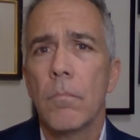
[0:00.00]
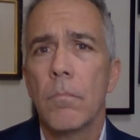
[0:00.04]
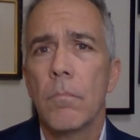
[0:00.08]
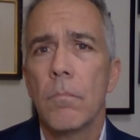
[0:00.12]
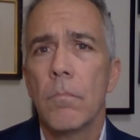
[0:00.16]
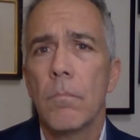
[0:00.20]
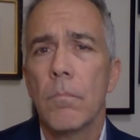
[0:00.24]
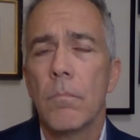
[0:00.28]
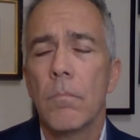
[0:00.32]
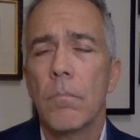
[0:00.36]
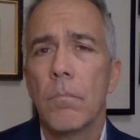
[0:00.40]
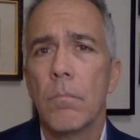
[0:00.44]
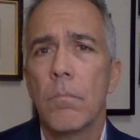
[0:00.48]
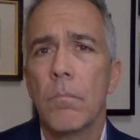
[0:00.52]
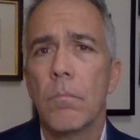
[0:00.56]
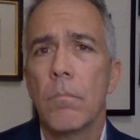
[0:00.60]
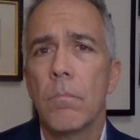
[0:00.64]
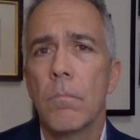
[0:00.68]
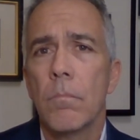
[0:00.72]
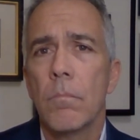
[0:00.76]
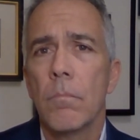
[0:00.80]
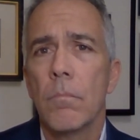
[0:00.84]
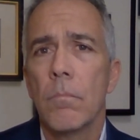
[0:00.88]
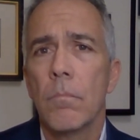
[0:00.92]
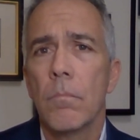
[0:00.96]

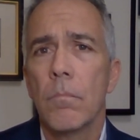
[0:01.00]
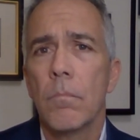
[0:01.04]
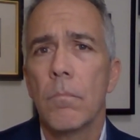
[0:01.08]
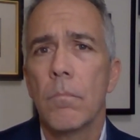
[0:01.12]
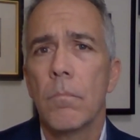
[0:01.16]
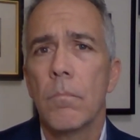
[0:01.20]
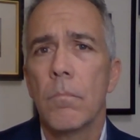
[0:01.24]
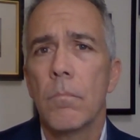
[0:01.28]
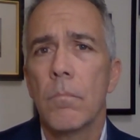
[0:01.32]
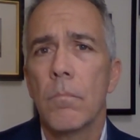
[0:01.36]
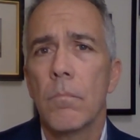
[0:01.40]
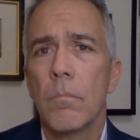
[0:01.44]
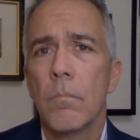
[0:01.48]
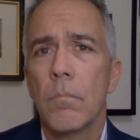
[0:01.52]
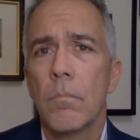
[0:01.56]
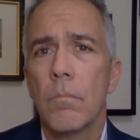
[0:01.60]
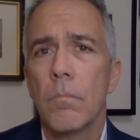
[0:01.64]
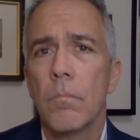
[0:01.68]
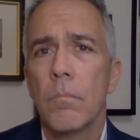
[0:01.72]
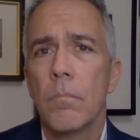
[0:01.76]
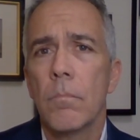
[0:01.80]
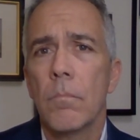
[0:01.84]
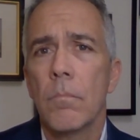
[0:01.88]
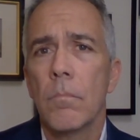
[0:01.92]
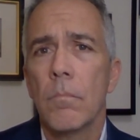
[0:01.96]

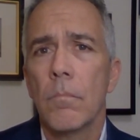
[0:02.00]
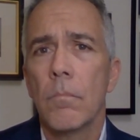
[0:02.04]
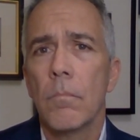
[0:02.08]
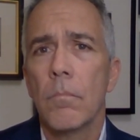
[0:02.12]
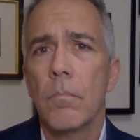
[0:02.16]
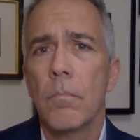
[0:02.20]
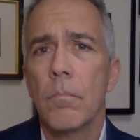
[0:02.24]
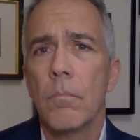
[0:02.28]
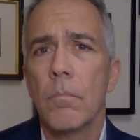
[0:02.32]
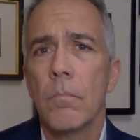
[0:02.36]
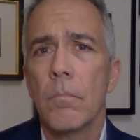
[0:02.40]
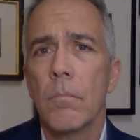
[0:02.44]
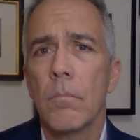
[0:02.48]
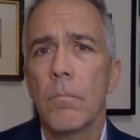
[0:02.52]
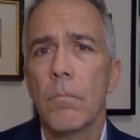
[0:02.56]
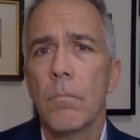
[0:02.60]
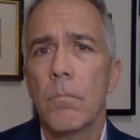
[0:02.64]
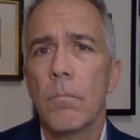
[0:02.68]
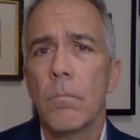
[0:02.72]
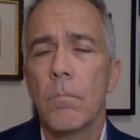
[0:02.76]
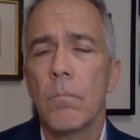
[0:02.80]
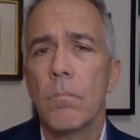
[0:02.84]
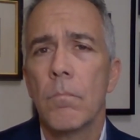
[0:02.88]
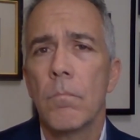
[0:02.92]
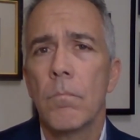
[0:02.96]

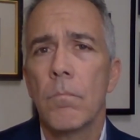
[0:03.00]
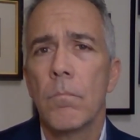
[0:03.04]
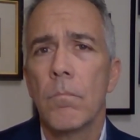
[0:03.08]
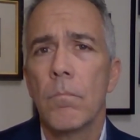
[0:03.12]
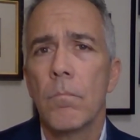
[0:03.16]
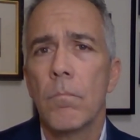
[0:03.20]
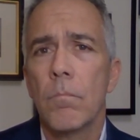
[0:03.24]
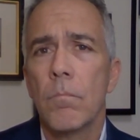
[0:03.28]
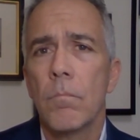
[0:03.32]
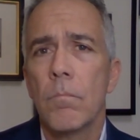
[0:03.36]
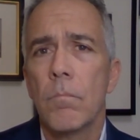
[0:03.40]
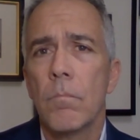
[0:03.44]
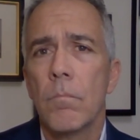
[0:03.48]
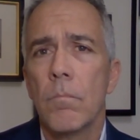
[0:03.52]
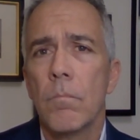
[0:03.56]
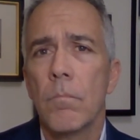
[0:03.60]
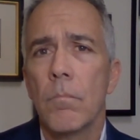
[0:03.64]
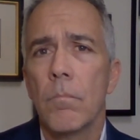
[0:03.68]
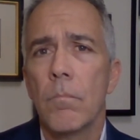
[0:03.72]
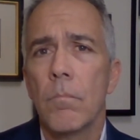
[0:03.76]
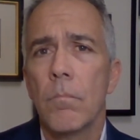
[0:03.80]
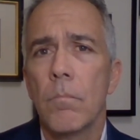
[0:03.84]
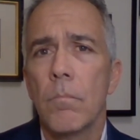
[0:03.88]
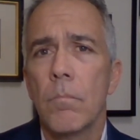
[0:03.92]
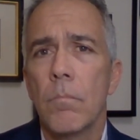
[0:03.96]

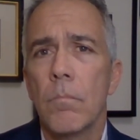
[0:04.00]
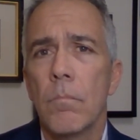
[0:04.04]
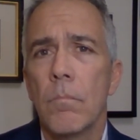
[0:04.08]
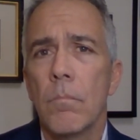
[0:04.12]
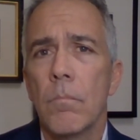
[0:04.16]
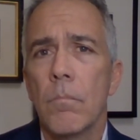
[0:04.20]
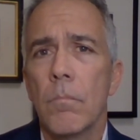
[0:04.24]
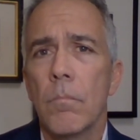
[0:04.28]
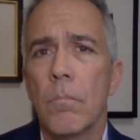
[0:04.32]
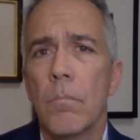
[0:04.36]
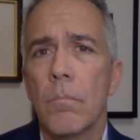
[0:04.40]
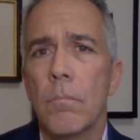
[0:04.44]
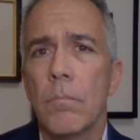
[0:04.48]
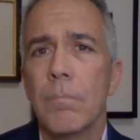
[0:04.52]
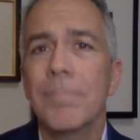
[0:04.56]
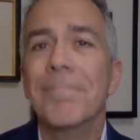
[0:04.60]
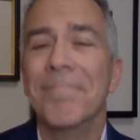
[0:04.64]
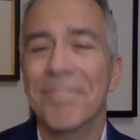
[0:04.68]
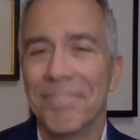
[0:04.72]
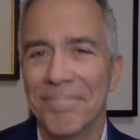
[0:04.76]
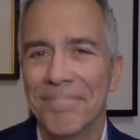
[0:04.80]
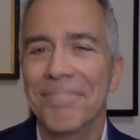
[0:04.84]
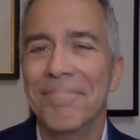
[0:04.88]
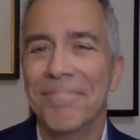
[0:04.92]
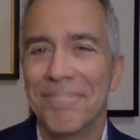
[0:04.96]

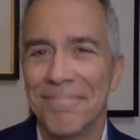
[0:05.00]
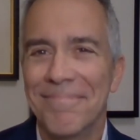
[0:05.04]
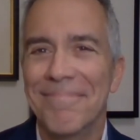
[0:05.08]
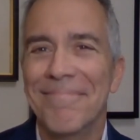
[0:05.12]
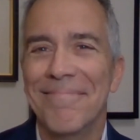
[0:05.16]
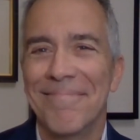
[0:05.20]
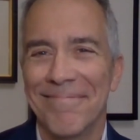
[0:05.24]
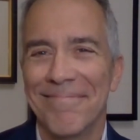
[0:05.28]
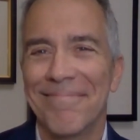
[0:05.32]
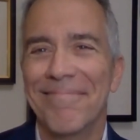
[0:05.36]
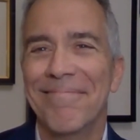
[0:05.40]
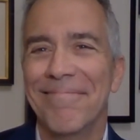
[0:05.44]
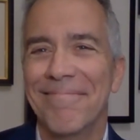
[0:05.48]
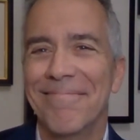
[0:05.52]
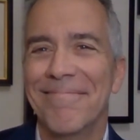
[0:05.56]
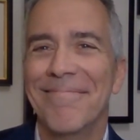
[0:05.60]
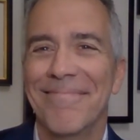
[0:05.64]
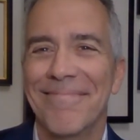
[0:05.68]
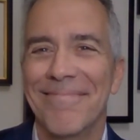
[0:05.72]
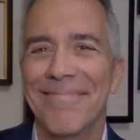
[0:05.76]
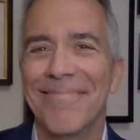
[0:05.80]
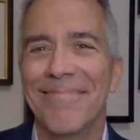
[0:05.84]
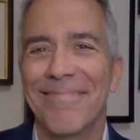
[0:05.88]
The person shown says nothing.